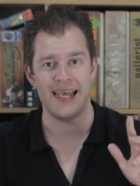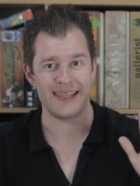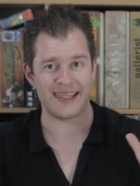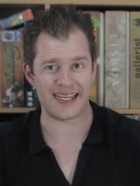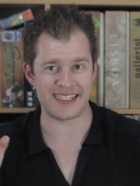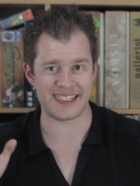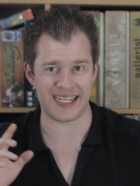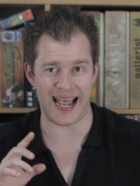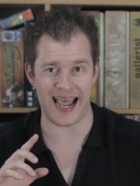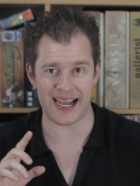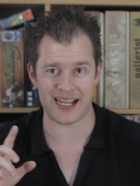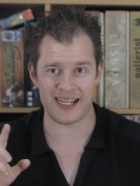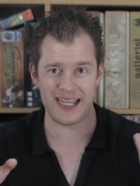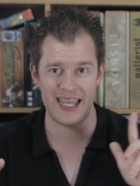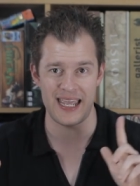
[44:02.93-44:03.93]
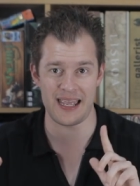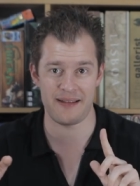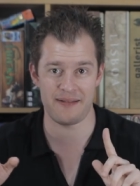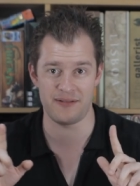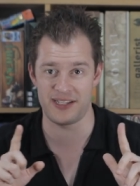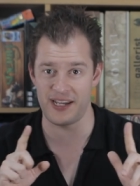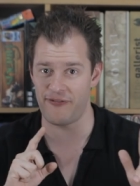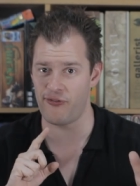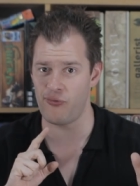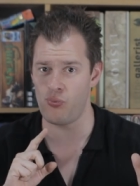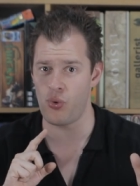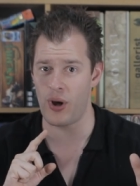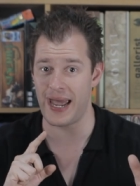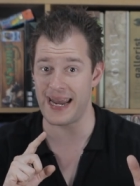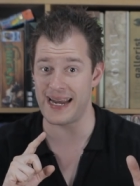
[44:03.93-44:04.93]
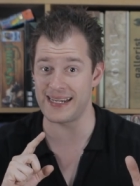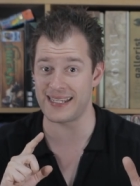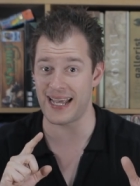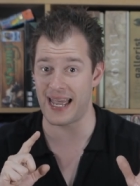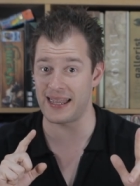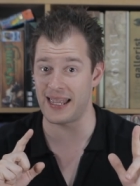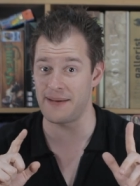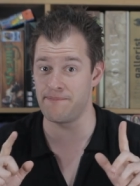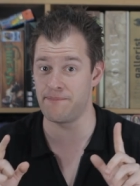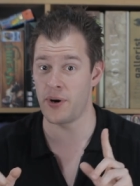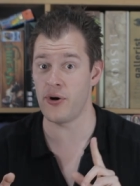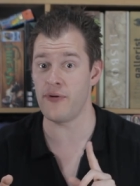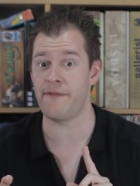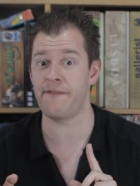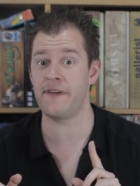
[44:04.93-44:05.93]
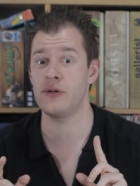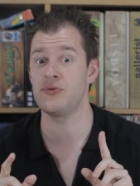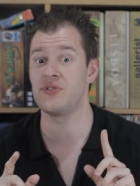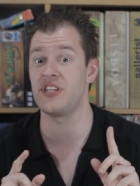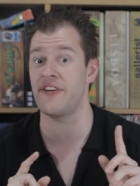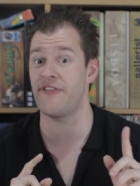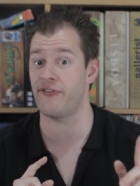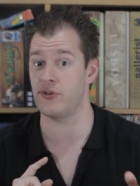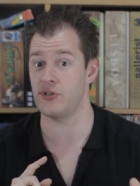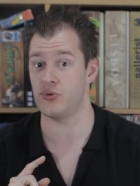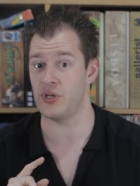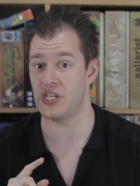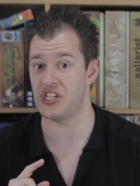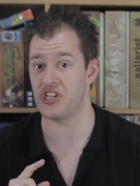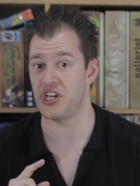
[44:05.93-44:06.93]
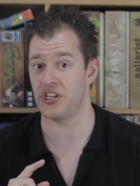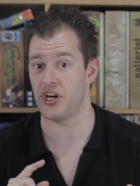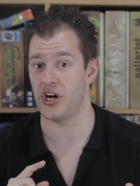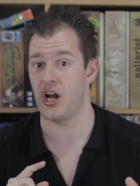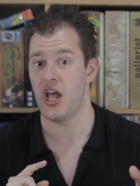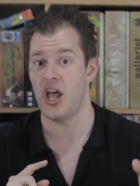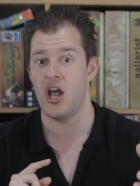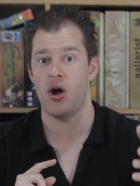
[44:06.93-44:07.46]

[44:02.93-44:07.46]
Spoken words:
they tackle it in different ways, and they both feel different to each other.